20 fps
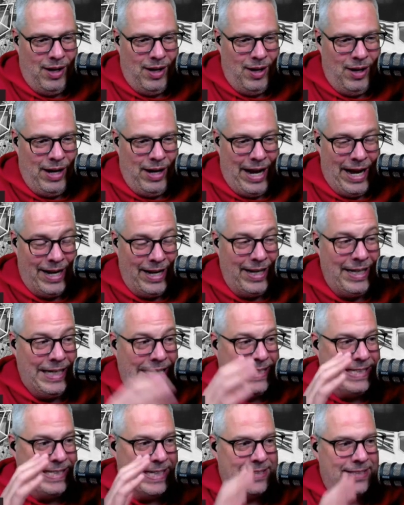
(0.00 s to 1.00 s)
And then he
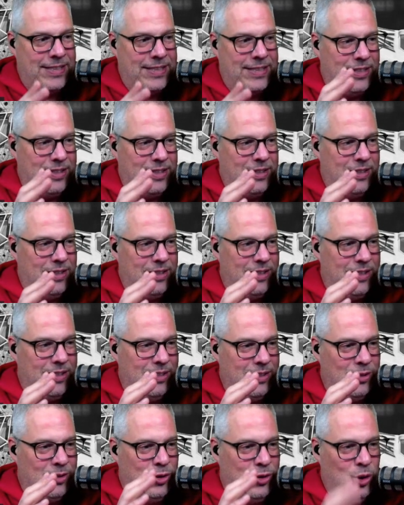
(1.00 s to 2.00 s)
doesn't
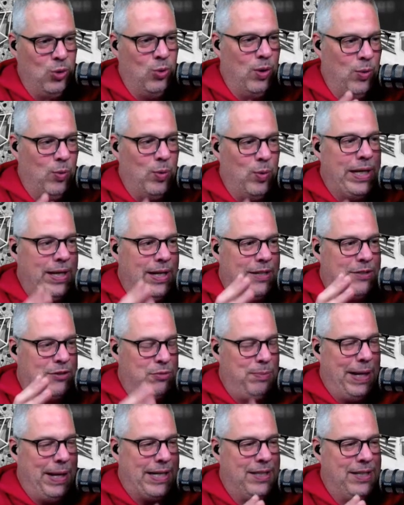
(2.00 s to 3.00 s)
do what we
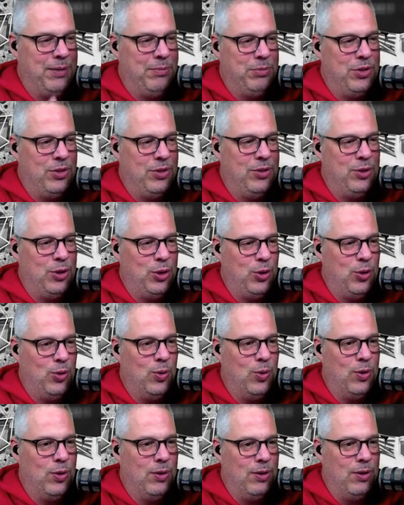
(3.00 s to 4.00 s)
expect him to
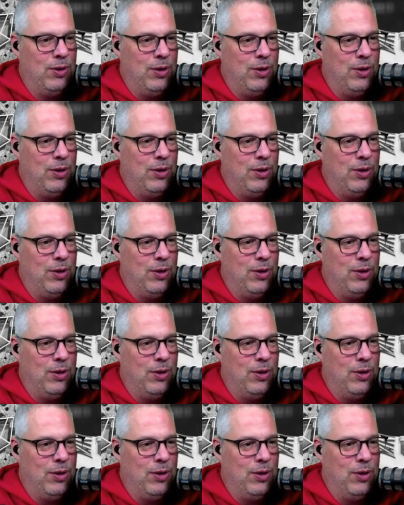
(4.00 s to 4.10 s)
do.